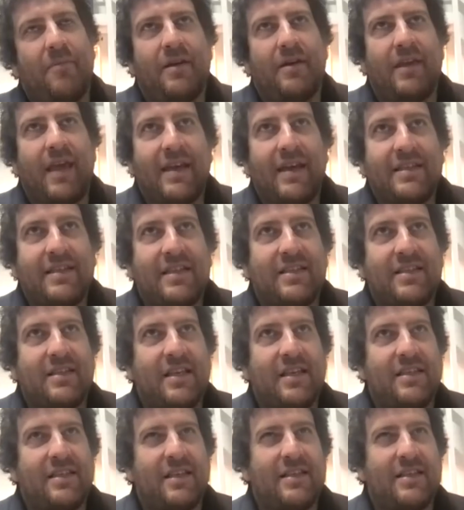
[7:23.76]
gangs is,
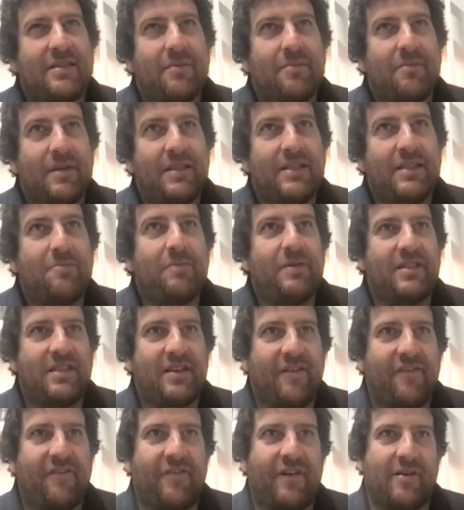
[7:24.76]
is, is a bit
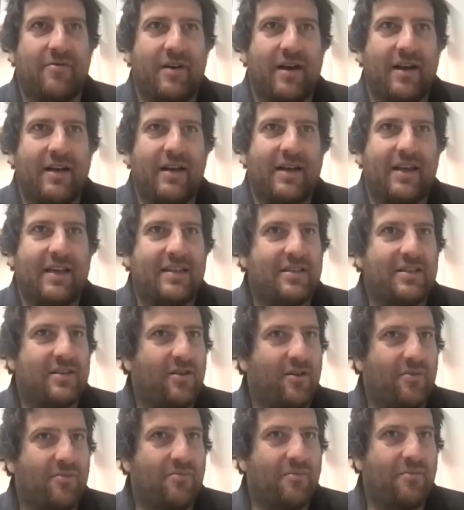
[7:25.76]
specific right like it's
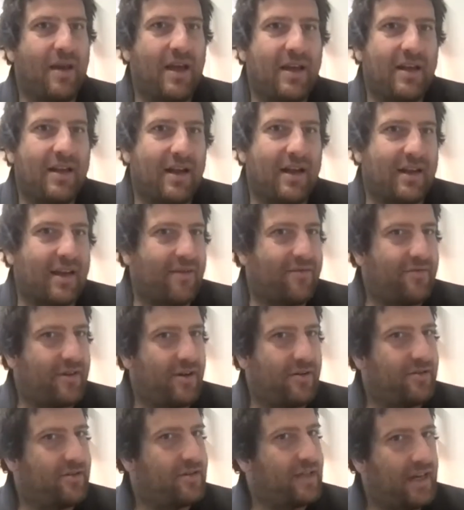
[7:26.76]
not made like every
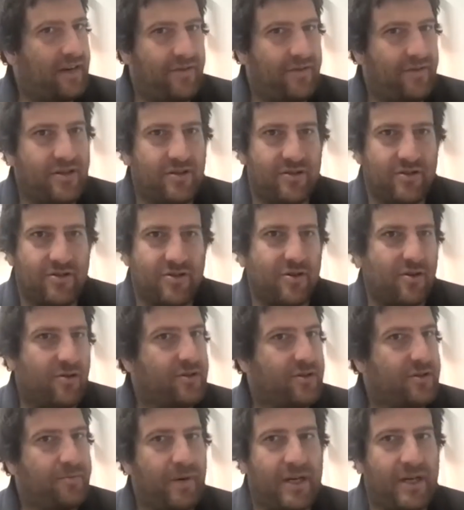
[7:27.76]
other television show
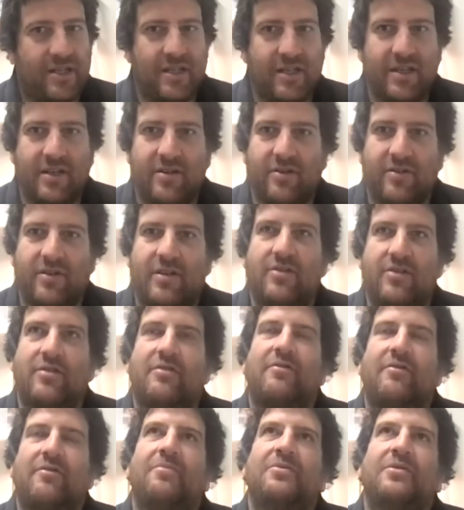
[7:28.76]
especially not in
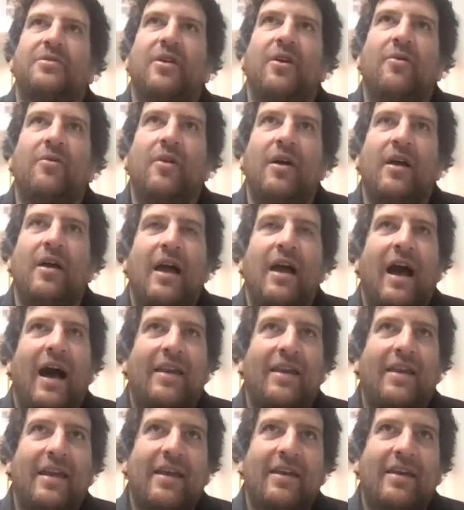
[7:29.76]
europe so i
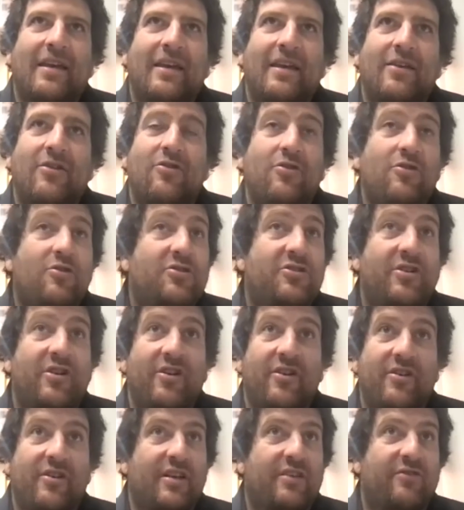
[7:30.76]
think huge
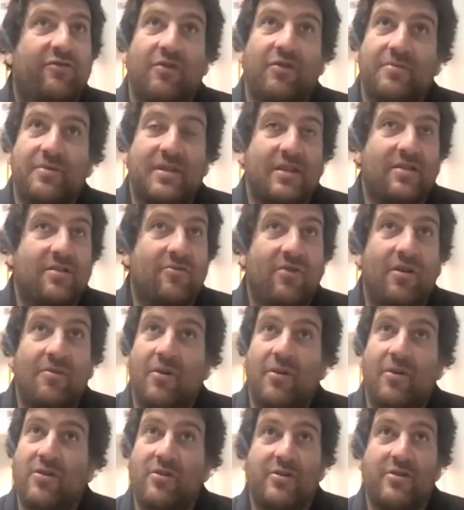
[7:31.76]
learnings from season one
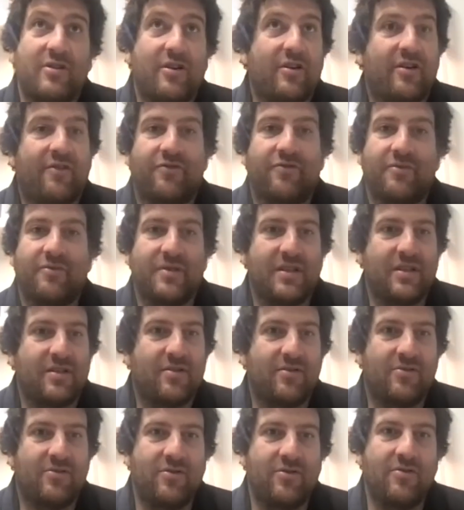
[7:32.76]
but huge learning from
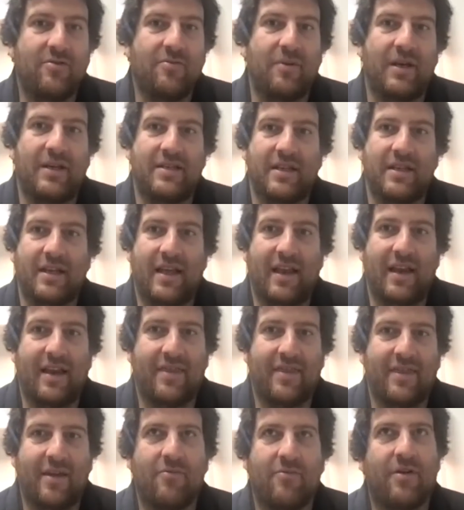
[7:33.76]
season two basically and i
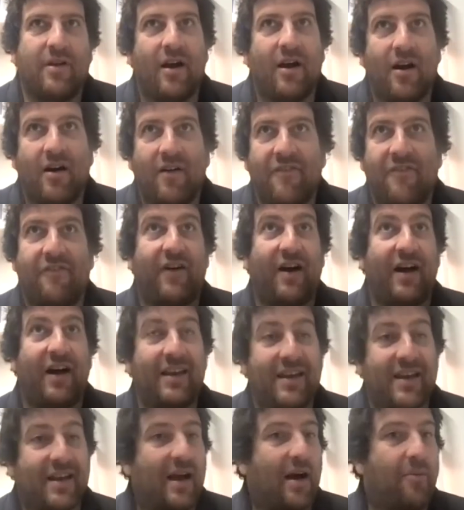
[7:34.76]
think we are
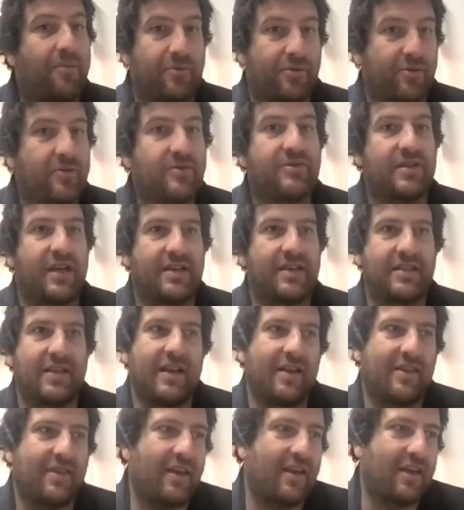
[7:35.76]
finding our process and
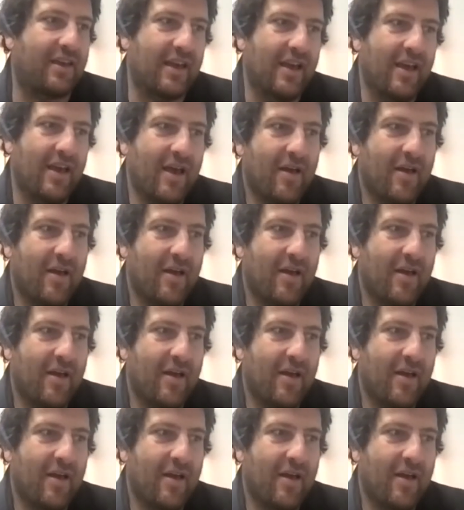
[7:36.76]
i think